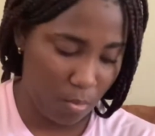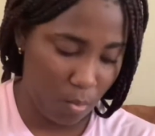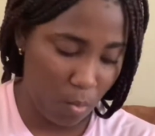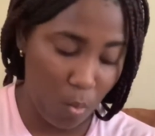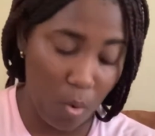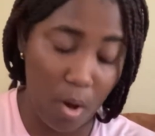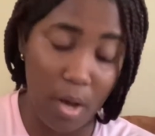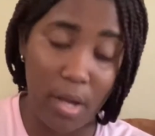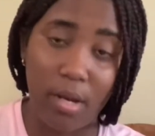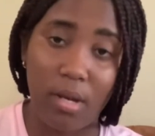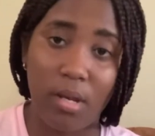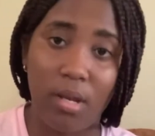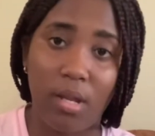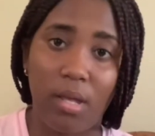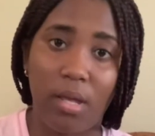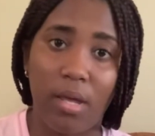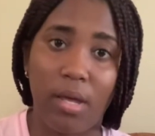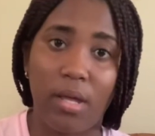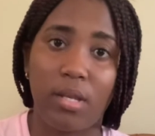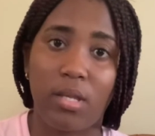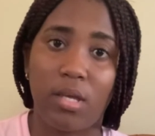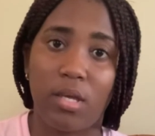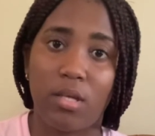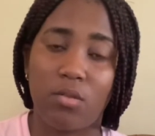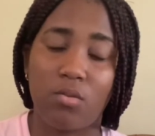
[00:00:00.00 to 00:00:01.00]
one day and
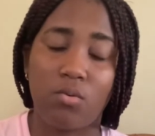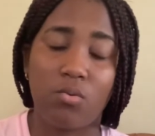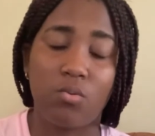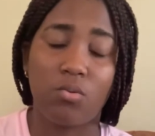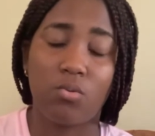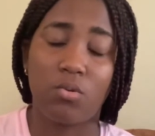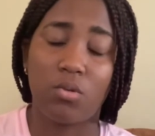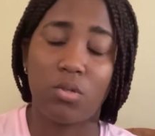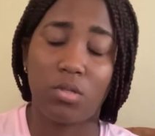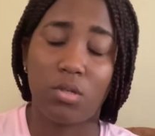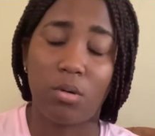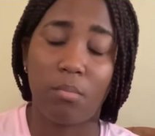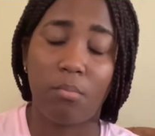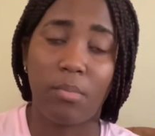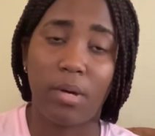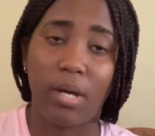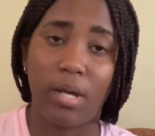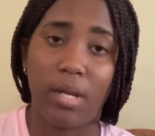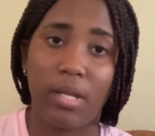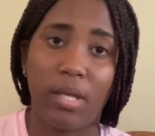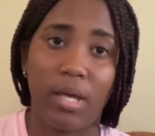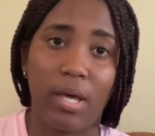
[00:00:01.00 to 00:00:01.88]
get through to somebody,